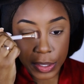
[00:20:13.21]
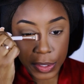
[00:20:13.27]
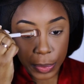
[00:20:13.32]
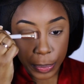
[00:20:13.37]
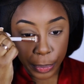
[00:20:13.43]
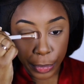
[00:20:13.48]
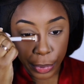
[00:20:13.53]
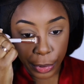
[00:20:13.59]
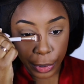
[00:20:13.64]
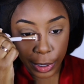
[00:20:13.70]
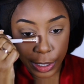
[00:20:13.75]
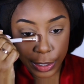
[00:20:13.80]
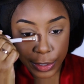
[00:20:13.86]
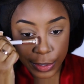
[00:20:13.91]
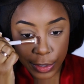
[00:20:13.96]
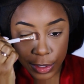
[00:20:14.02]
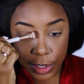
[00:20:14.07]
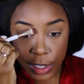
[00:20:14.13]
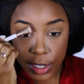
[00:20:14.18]
some
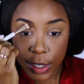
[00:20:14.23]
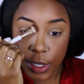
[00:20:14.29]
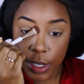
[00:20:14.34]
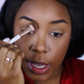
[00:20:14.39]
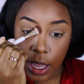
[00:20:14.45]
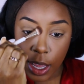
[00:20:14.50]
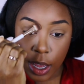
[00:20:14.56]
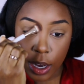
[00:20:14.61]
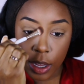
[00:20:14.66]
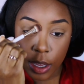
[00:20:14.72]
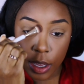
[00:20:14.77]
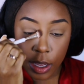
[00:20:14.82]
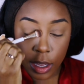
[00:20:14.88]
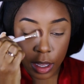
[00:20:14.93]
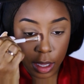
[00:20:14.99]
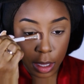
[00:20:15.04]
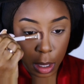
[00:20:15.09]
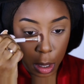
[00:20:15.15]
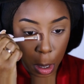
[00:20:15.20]
bronzer just to kind of
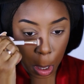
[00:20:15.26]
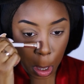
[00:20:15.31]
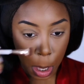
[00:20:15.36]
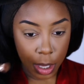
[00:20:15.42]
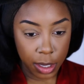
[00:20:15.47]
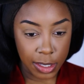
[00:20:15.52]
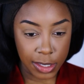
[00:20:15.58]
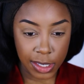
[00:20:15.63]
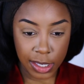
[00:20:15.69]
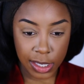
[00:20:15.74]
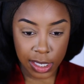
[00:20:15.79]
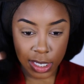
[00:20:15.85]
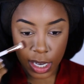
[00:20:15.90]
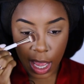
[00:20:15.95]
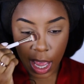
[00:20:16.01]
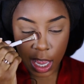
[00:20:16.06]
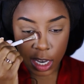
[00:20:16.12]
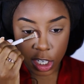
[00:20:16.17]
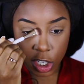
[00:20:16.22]

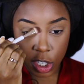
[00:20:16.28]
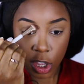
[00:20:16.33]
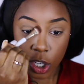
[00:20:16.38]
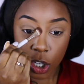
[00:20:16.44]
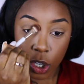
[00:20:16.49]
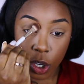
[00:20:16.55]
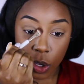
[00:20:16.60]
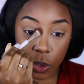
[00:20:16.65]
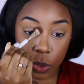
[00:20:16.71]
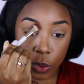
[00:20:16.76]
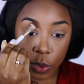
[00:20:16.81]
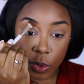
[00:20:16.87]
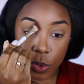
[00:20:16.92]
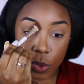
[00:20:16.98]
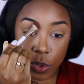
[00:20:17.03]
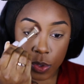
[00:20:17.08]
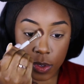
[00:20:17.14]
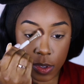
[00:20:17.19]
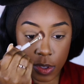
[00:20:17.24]
snatch the
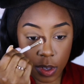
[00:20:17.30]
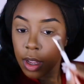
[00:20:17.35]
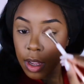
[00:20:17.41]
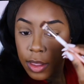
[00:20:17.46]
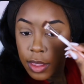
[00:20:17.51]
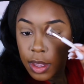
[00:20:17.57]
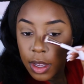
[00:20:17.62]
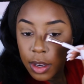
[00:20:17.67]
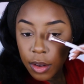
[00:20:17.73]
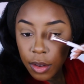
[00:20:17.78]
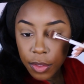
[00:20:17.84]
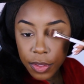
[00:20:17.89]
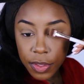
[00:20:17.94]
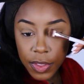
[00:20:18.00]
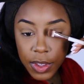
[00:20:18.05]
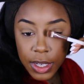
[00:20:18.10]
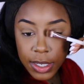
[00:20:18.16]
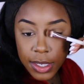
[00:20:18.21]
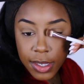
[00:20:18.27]
nose. And then on
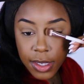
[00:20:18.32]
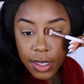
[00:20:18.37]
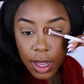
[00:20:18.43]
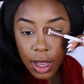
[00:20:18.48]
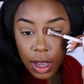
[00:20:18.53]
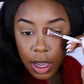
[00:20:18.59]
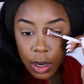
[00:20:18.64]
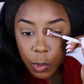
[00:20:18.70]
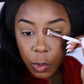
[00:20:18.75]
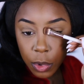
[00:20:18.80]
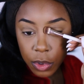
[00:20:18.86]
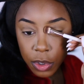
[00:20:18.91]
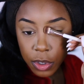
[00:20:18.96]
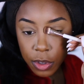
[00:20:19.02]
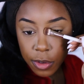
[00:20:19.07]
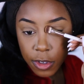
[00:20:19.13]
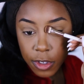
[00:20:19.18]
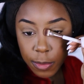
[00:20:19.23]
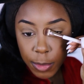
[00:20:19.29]
this side, we'll
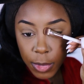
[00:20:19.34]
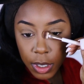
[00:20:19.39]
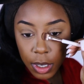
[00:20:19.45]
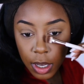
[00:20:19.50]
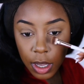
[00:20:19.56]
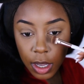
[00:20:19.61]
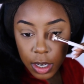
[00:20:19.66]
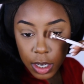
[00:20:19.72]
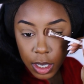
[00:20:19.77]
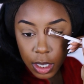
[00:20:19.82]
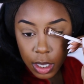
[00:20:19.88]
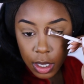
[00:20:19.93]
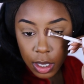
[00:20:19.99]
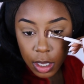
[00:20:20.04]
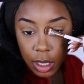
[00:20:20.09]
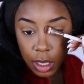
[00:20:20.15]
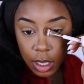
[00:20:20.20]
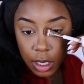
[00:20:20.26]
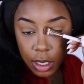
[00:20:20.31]
use Milani.
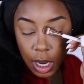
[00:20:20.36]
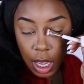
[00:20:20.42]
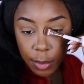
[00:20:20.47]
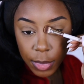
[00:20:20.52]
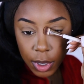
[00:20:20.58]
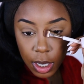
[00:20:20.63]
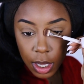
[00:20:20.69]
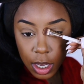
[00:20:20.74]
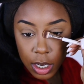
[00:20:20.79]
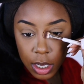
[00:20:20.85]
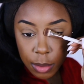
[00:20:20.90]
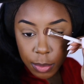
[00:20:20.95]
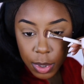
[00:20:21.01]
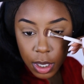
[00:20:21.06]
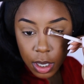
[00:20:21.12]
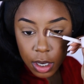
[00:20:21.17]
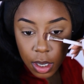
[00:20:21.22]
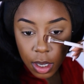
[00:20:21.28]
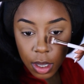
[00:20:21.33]
Not Milani,
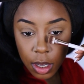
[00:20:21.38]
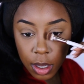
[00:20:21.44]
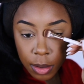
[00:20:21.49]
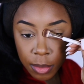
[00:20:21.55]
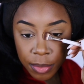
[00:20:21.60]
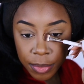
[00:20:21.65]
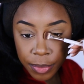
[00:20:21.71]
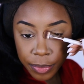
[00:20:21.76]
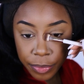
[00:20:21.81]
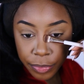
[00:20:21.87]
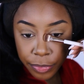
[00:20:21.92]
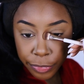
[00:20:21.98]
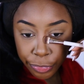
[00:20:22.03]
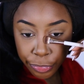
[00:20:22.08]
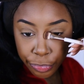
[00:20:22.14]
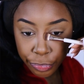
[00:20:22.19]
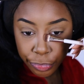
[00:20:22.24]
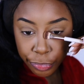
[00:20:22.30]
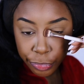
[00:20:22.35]
but um,
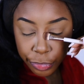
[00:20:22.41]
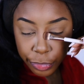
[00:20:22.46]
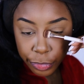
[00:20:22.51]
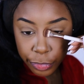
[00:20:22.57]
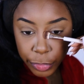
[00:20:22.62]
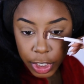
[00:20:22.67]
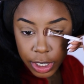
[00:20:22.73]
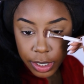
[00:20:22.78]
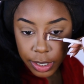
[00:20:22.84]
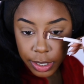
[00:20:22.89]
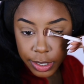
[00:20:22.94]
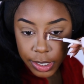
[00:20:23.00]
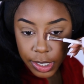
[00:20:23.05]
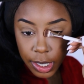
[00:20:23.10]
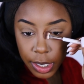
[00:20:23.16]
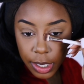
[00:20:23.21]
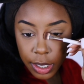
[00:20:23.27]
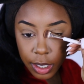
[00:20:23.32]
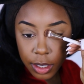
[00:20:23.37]

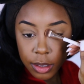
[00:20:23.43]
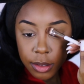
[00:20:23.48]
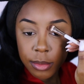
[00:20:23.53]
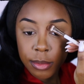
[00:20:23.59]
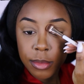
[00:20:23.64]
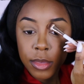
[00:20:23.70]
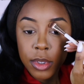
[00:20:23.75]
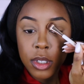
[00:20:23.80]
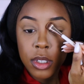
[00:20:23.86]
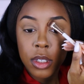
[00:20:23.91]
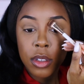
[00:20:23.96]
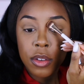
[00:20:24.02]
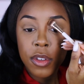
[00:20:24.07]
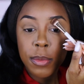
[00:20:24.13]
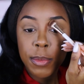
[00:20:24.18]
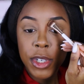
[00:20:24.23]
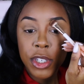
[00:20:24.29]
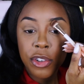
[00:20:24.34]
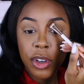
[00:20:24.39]
dang,
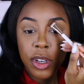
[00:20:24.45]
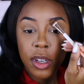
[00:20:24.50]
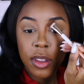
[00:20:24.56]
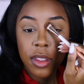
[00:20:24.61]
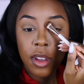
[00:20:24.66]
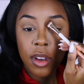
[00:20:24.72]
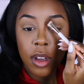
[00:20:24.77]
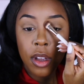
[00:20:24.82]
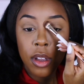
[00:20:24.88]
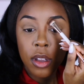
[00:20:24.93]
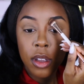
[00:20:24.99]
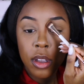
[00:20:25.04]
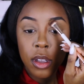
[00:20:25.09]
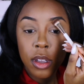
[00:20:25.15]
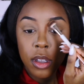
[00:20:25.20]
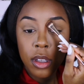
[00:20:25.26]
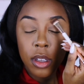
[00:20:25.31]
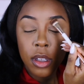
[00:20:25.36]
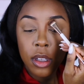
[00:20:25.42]
losing my train of thought.
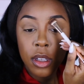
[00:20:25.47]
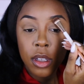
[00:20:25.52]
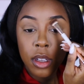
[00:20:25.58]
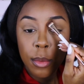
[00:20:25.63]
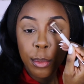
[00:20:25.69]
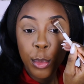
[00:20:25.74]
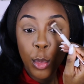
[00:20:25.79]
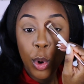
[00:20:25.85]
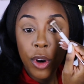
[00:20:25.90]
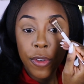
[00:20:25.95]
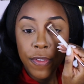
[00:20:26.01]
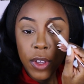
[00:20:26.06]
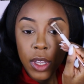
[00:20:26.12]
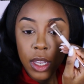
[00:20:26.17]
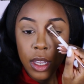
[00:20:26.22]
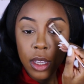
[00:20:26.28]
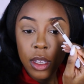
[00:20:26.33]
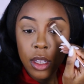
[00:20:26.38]
Morphe